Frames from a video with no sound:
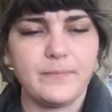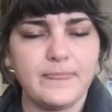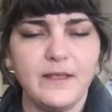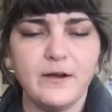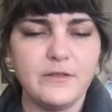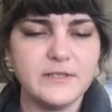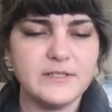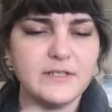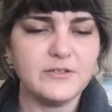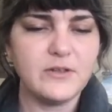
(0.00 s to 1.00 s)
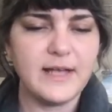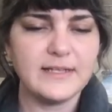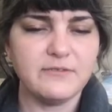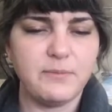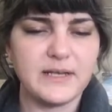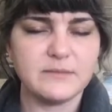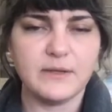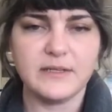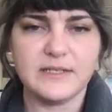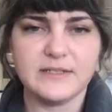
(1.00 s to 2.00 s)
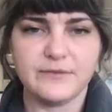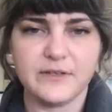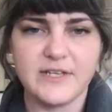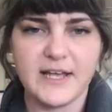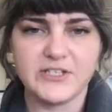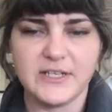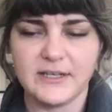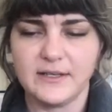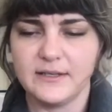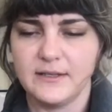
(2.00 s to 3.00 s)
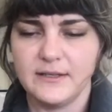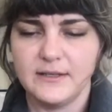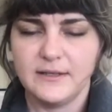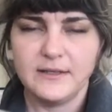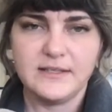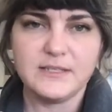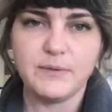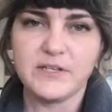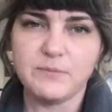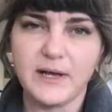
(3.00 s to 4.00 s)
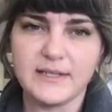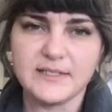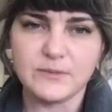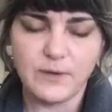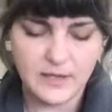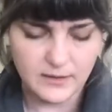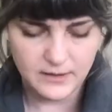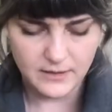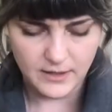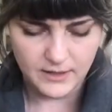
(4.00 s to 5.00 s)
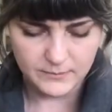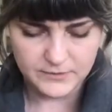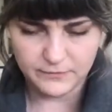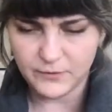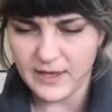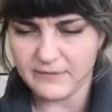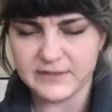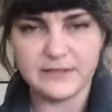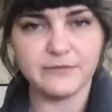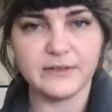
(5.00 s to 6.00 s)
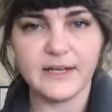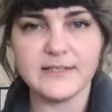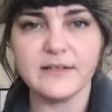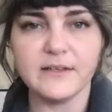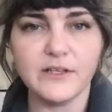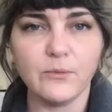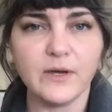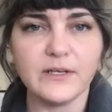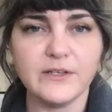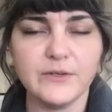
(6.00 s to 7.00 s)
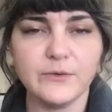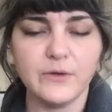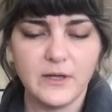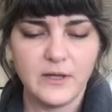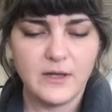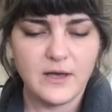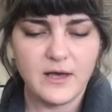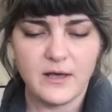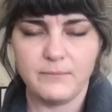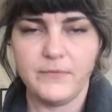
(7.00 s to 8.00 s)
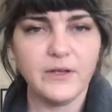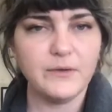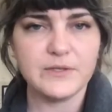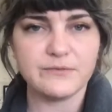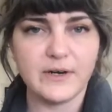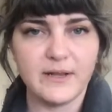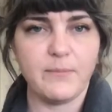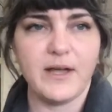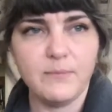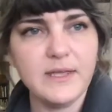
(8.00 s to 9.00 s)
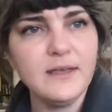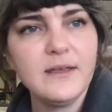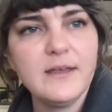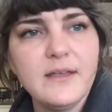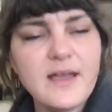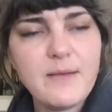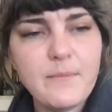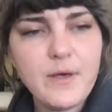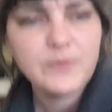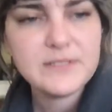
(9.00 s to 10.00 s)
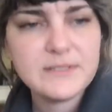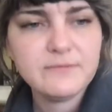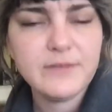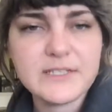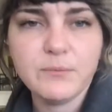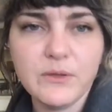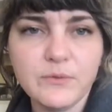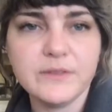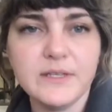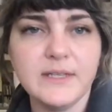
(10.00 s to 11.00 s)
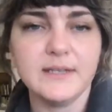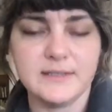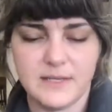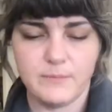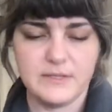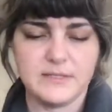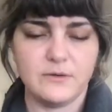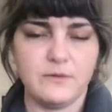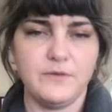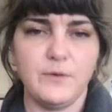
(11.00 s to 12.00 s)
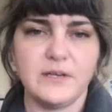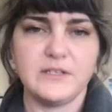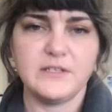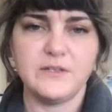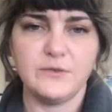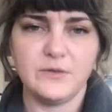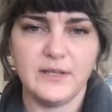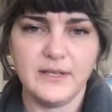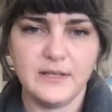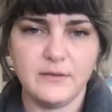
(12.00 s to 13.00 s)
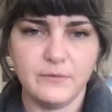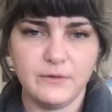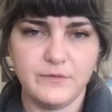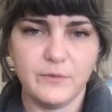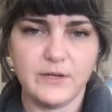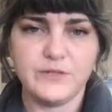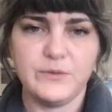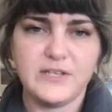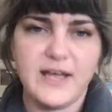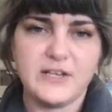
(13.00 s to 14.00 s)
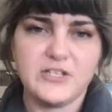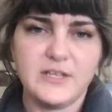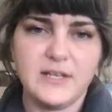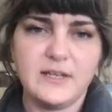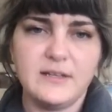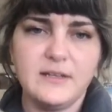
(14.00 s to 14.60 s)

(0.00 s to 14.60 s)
there's all kinds of possibilities for attaching these pinch pots as well. So if you have a different idea that you want to do, you can always run it by me. I'm always flexible with the assignments. So if you wanted to do what if you wanted to attach like